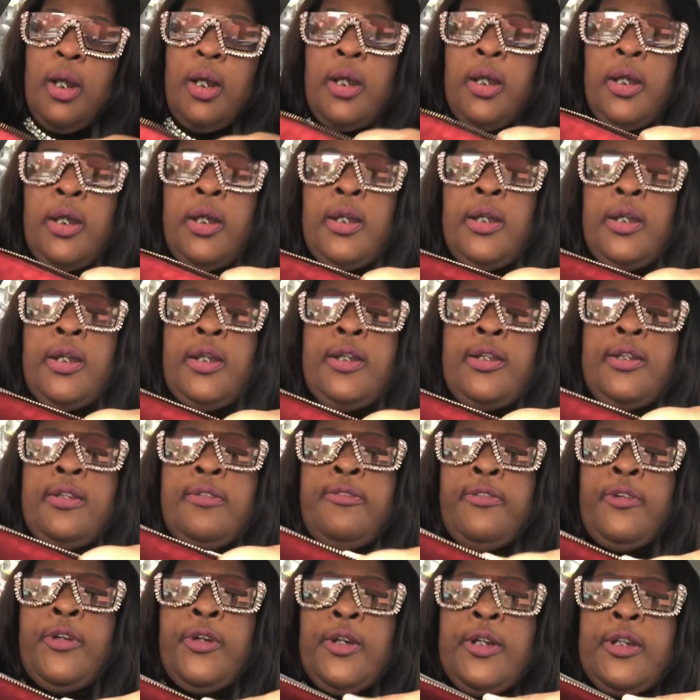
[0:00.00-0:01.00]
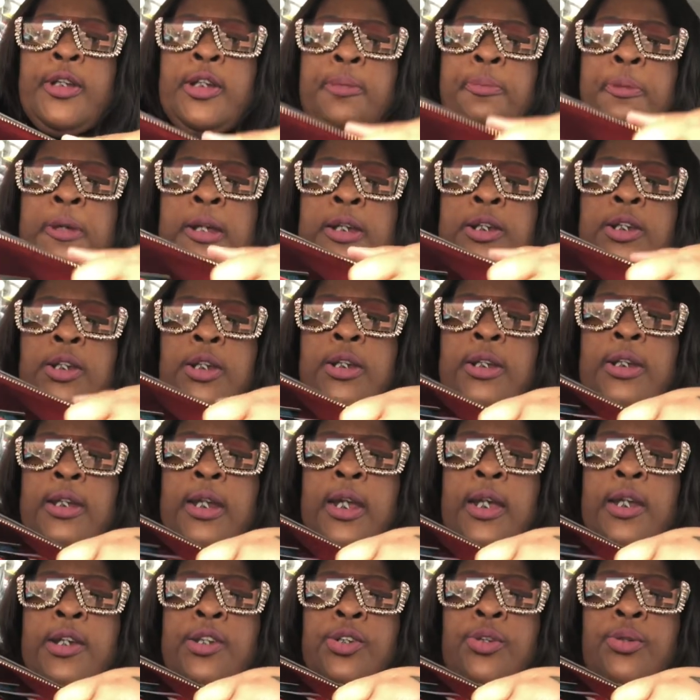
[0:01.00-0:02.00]
it is very spacious.
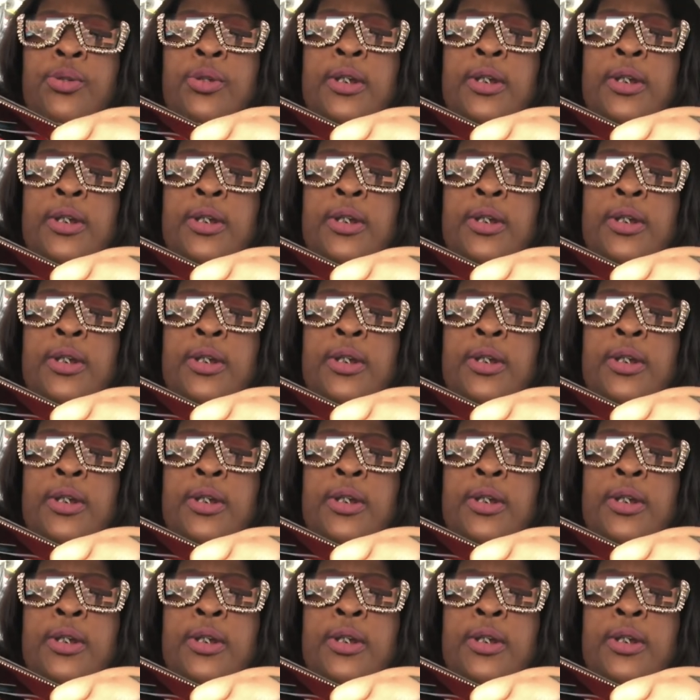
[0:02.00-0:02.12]
As you